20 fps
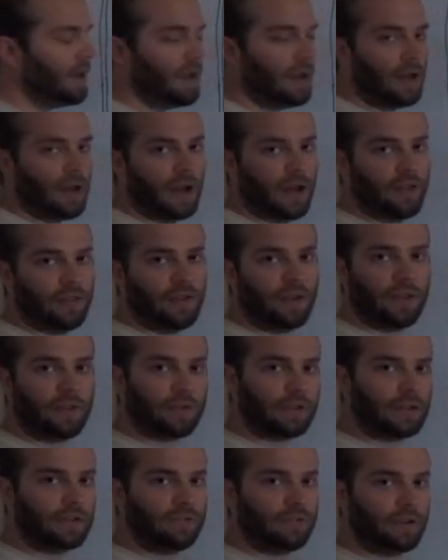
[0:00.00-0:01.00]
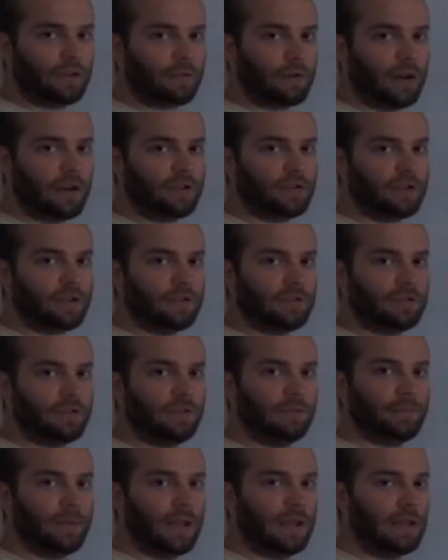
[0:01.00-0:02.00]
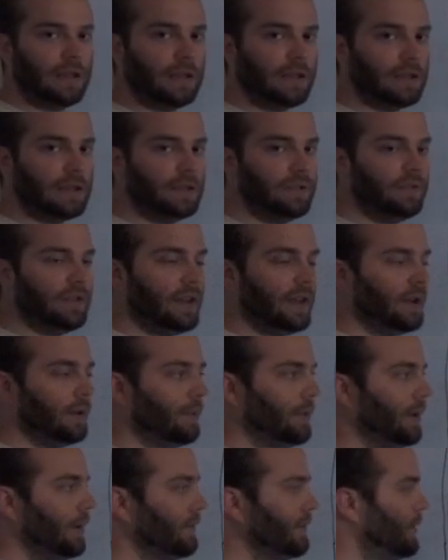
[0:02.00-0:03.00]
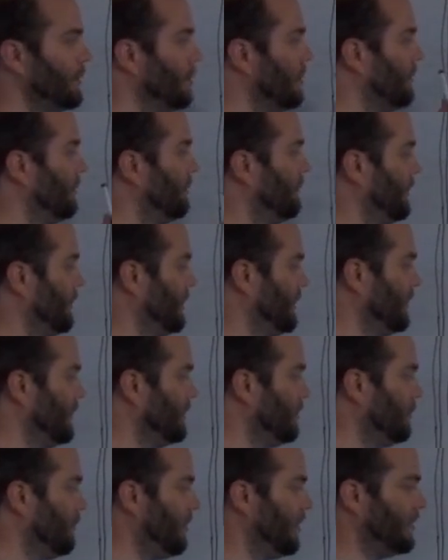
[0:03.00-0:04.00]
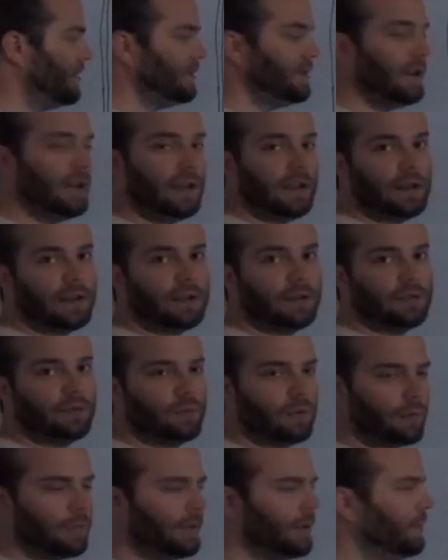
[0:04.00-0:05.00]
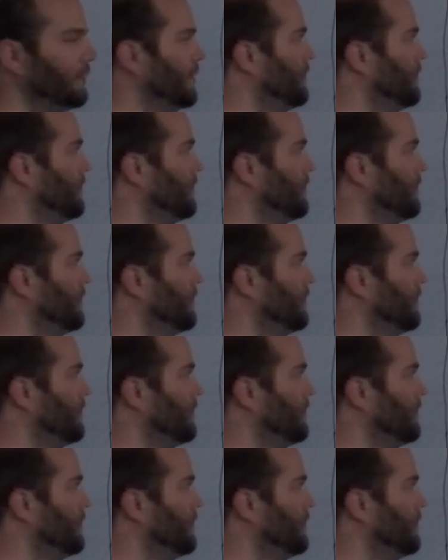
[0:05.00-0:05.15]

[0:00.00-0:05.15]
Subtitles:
The other consideration to make is that whenever you are filling the water tank, normally we